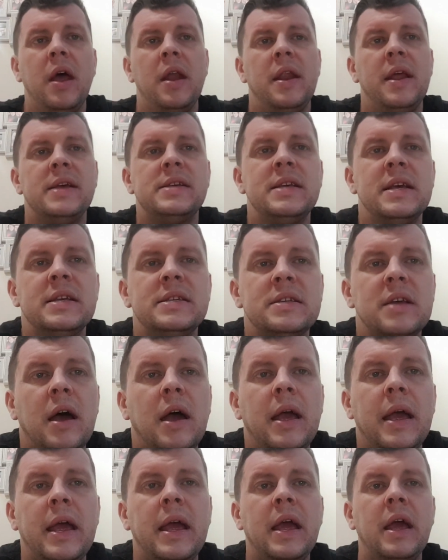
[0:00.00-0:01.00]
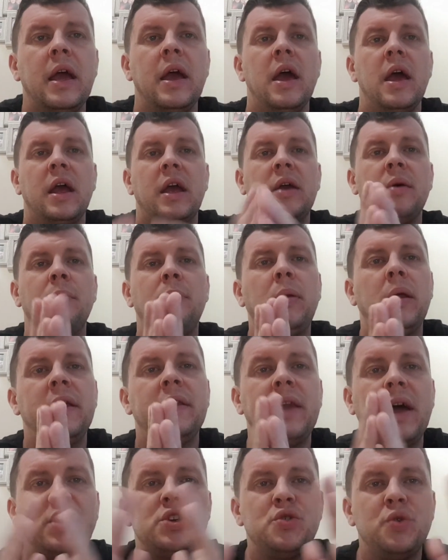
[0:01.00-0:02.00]
This is a
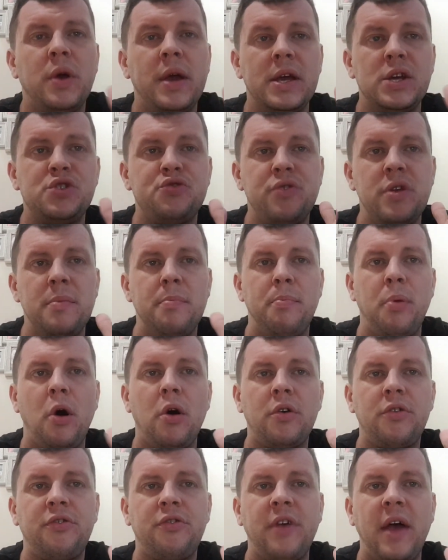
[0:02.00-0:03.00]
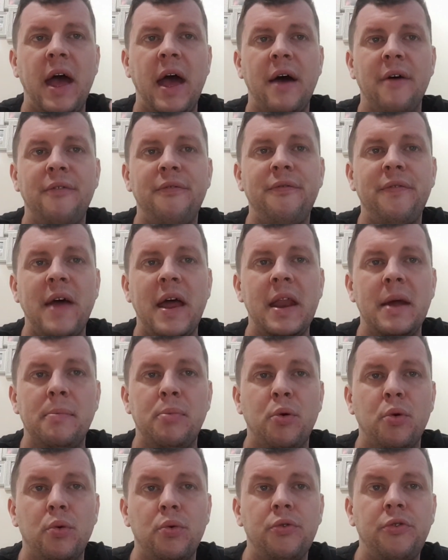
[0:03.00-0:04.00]
complete natural history box set of
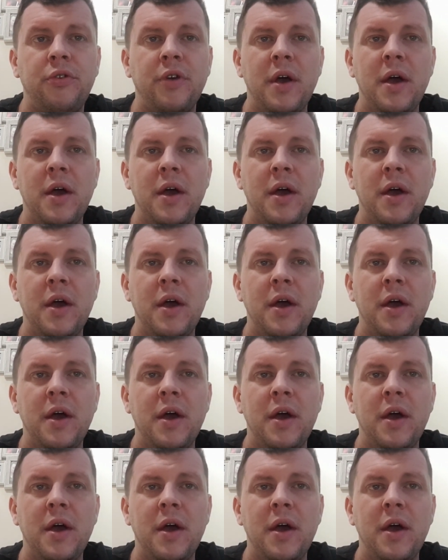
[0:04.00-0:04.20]
Fanables